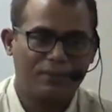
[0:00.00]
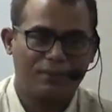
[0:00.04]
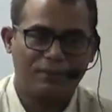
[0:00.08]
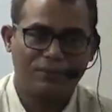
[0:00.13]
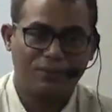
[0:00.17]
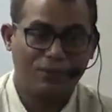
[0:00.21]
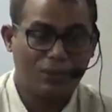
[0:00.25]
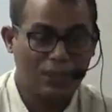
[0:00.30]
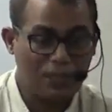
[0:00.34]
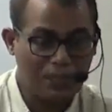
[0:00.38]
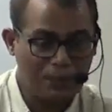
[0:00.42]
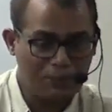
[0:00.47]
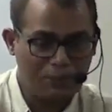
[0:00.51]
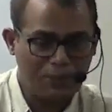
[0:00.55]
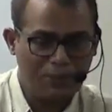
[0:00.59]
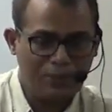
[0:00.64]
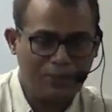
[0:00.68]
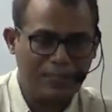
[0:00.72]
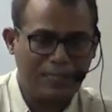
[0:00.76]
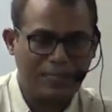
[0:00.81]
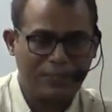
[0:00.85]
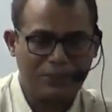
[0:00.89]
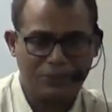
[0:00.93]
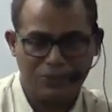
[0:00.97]
Forget about
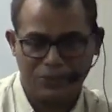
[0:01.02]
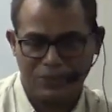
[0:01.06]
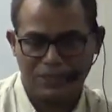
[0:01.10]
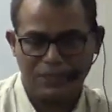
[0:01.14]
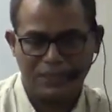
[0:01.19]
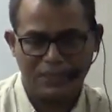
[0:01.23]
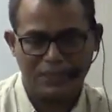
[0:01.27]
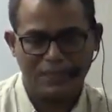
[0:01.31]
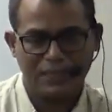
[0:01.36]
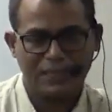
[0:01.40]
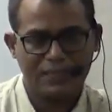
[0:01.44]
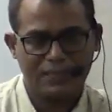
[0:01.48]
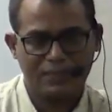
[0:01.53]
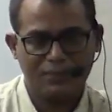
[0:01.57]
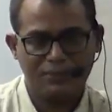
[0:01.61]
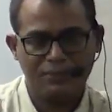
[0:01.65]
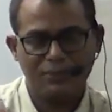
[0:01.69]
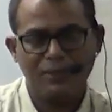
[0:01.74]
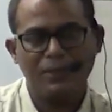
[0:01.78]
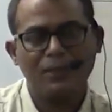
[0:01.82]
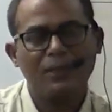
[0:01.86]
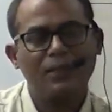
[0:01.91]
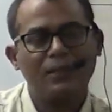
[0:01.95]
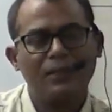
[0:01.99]
that question. Rest,
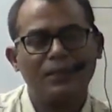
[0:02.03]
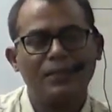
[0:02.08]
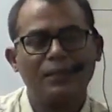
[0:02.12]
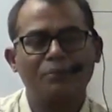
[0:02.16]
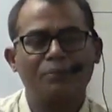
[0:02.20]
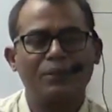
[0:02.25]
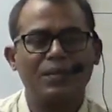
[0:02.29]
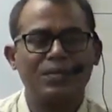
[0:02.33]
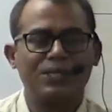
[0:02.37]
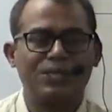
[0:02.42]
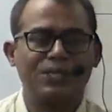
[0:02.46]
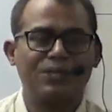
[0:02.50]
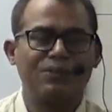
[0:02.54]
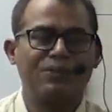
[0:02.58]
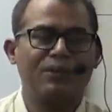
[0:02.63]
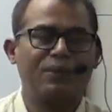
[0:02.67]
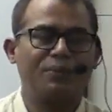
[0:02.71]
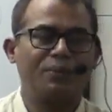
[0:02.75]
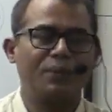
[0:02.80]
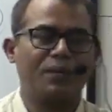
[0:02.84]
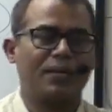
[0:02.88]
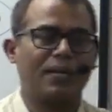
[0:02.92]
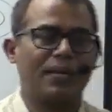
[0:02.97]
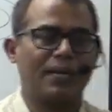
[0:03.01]
the impression will
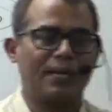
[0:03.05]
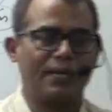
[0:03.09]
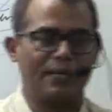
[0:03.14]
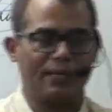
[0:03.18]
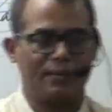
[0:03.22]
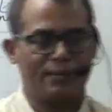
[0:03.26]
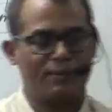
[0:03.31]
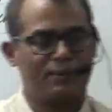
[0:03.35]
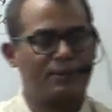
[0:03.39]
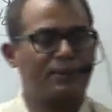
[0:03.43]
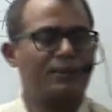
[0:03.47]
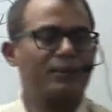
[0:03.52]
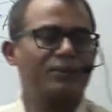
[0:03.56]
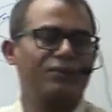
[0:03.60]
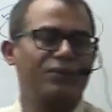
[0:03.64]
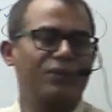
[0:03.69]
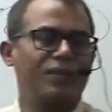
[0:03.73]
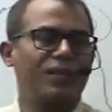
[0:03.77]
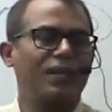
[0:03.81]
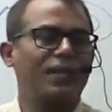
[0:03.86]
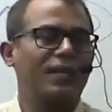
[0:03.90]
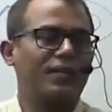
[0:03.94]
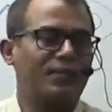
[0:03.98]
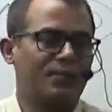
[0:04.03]
be carried for the
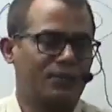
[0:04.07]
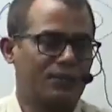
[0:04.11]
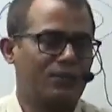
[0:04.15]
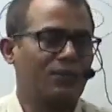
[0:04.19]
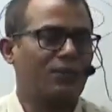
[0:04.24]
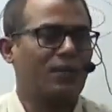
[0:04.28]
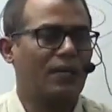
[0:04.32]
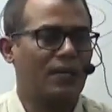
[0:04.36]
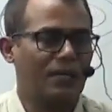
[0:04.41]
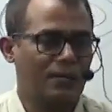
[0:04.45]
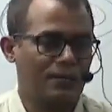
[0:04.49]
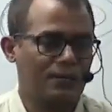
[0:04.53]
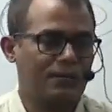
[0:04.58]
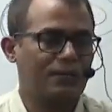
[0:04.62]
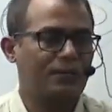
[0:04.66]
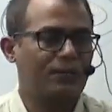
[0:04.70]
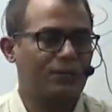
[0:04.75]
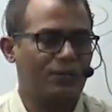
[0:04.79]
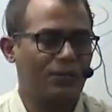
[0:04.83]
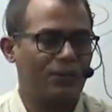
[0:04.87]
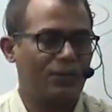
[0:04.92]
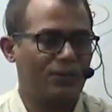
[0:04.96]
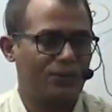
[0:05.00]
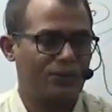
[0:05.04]
next answers
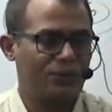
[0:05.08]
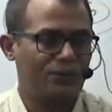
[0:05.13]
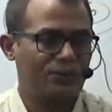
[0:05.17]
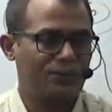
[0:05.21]
also.